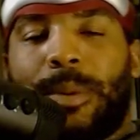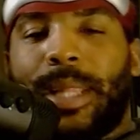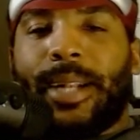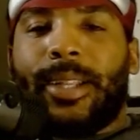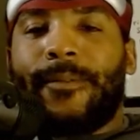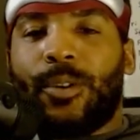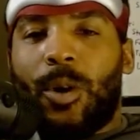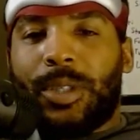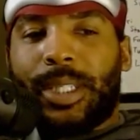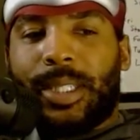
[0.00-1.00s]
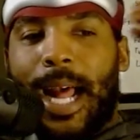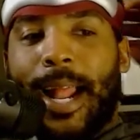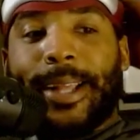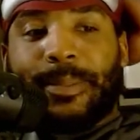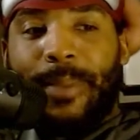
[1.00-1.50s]
but that difficulty is not
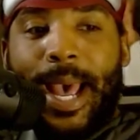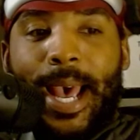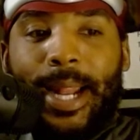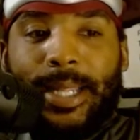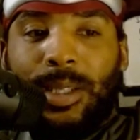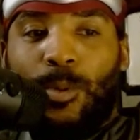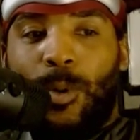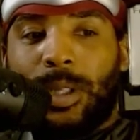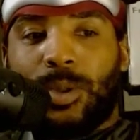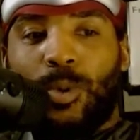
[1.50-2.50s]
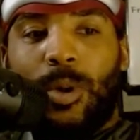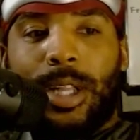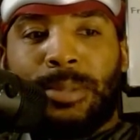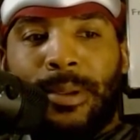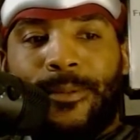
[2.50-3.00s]
as bad as it once
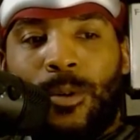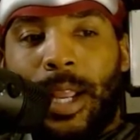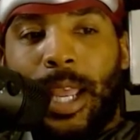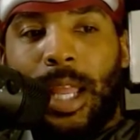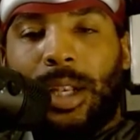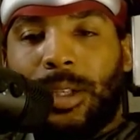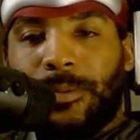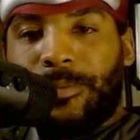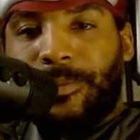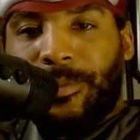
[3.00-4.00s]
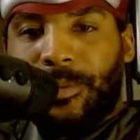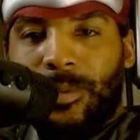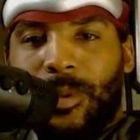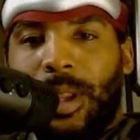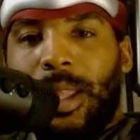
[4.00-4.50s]
was beforehand.
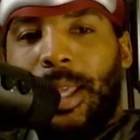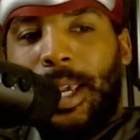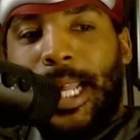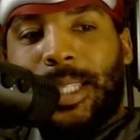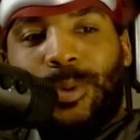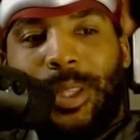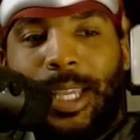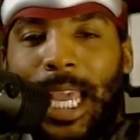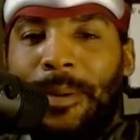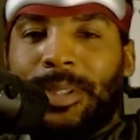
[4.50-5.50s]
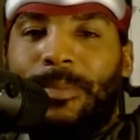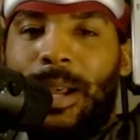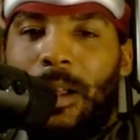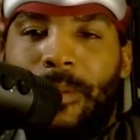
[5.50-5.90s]
And that's what the game is about,